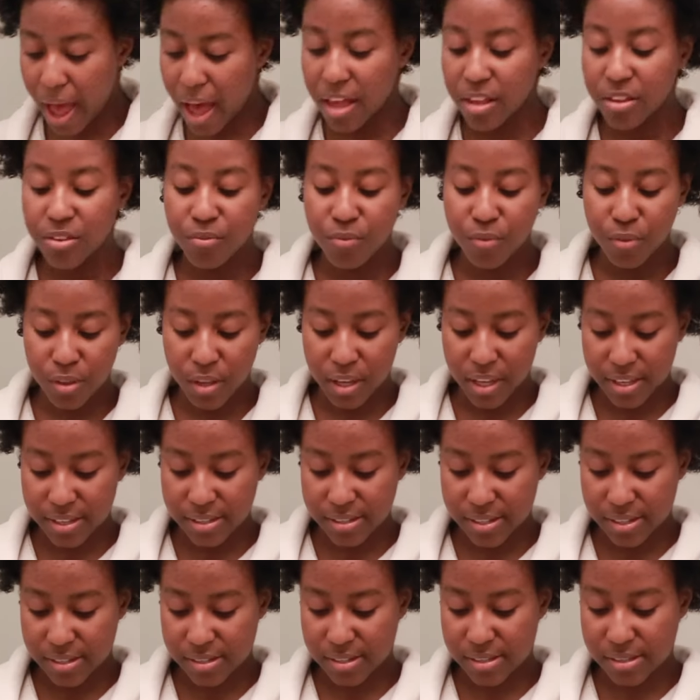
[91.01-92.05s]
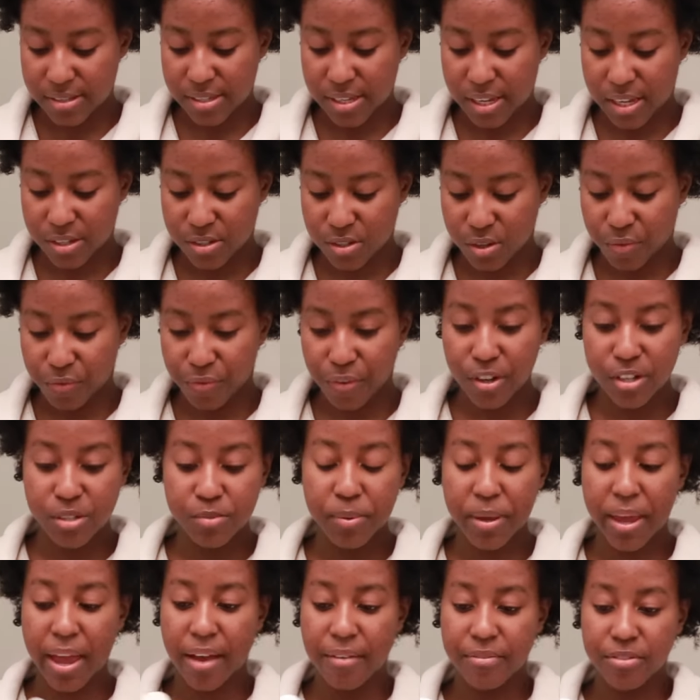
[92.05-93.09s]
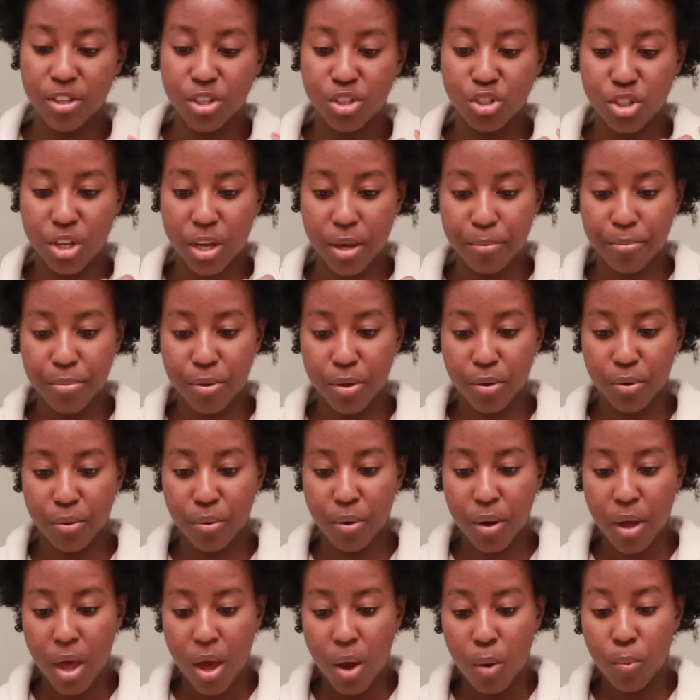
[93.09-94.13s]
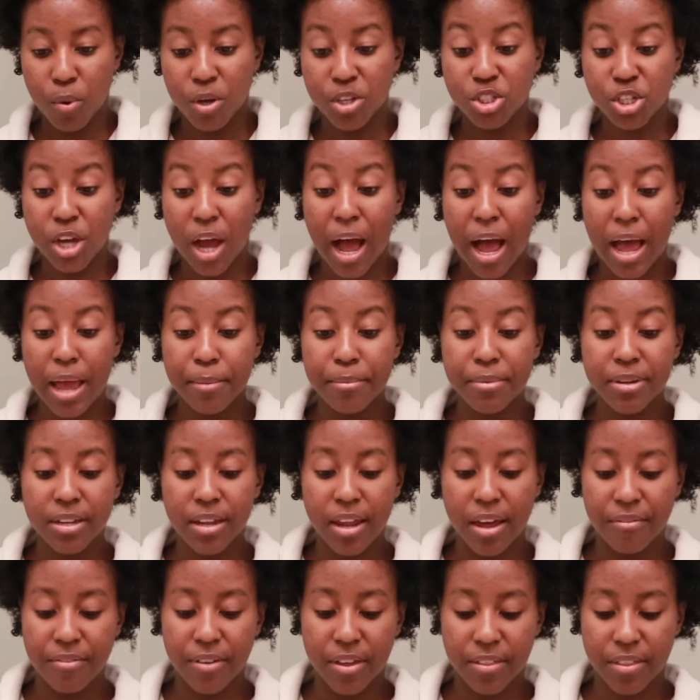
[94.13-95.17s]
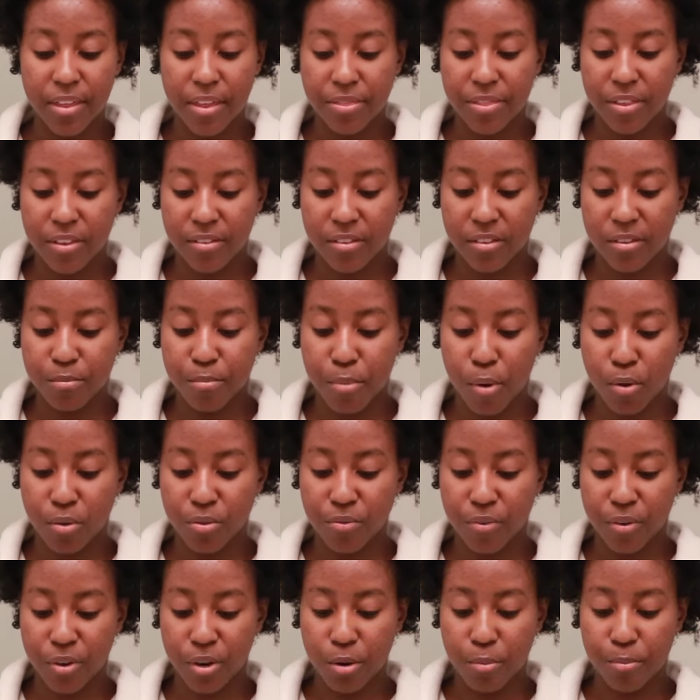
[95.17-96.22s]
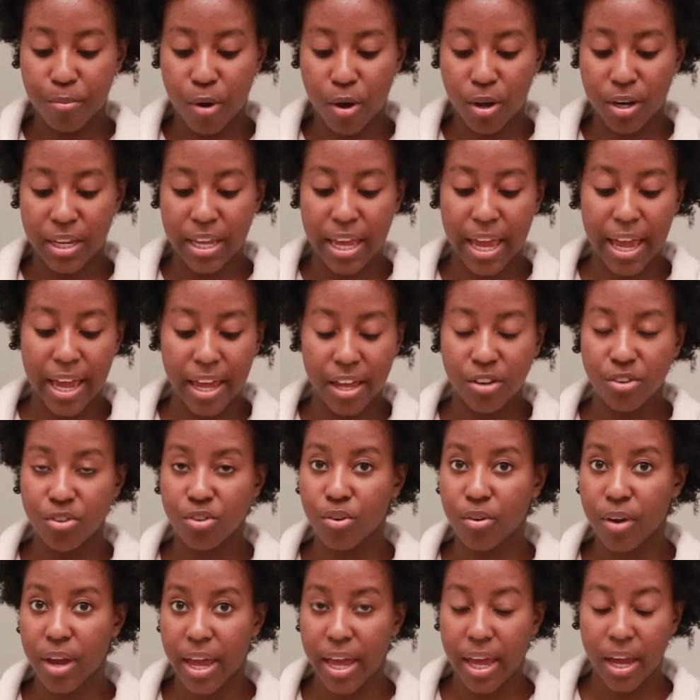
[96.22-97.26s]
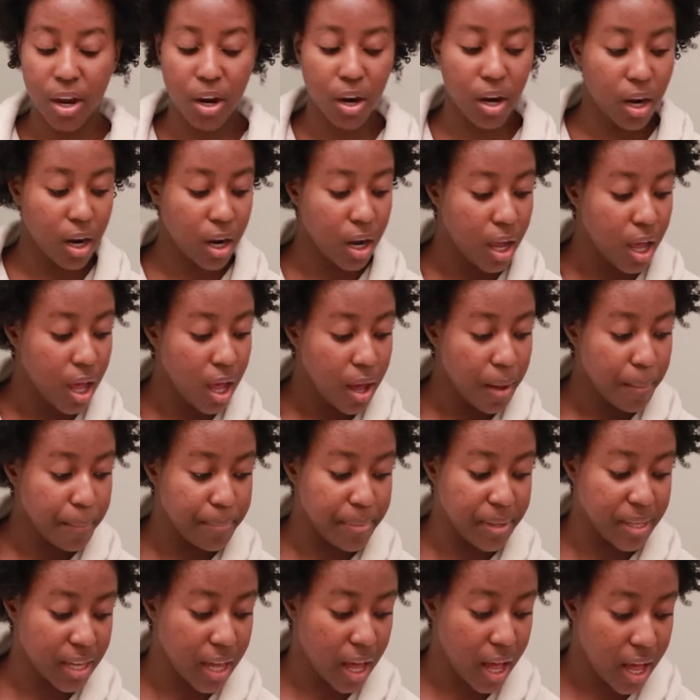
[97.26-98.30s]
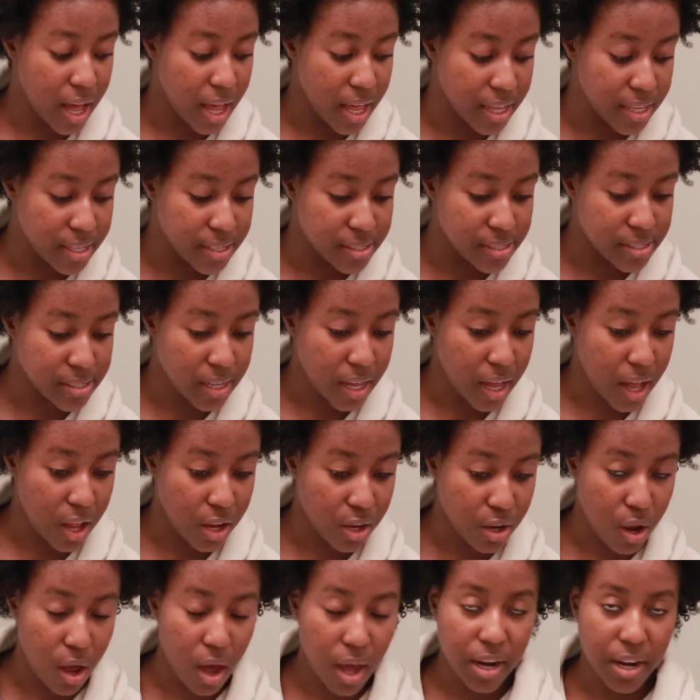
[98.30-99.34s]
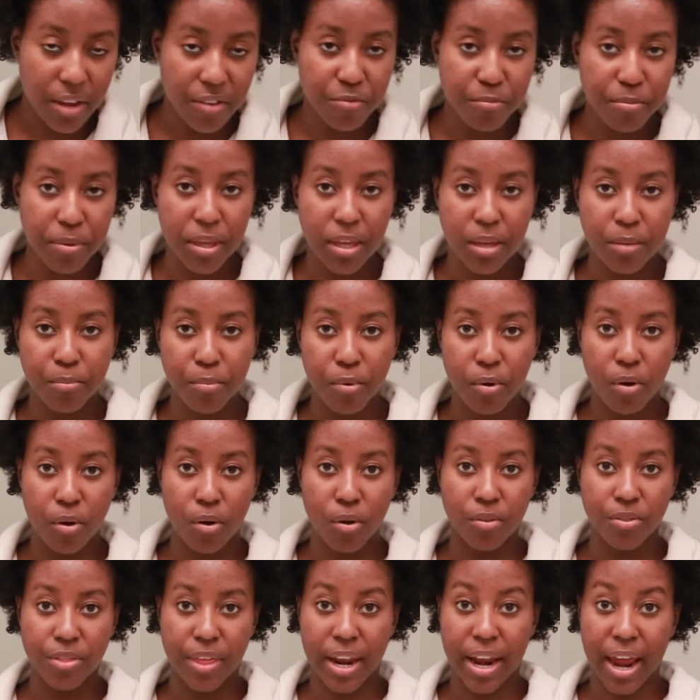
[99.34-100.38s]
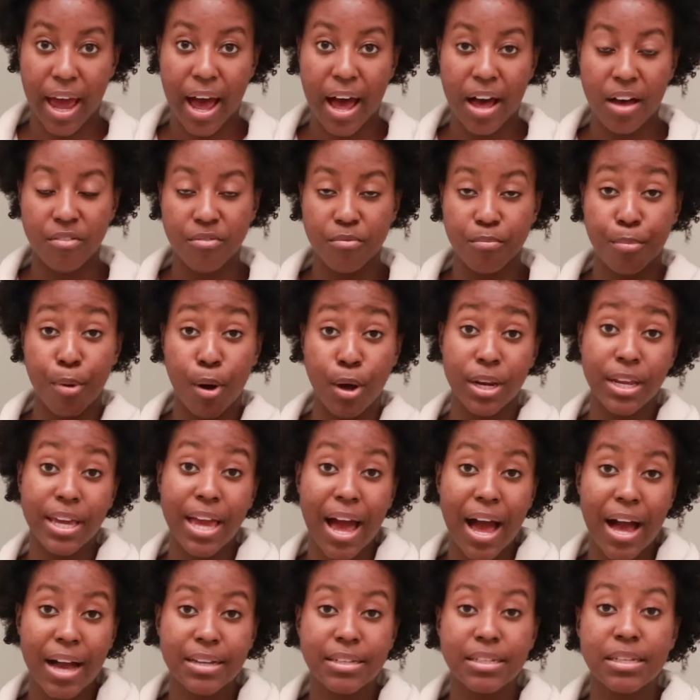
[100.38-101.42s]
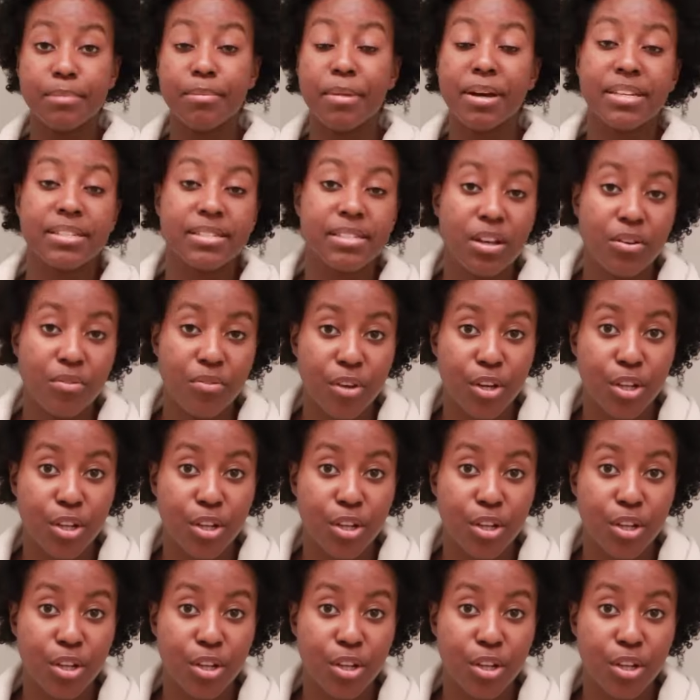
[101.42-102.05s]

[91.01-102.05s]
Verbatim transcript: As for the consistency, so first we have the shampoo, which I'm loving that this is both for your body and your hair, because a lot of people that have body acne, myself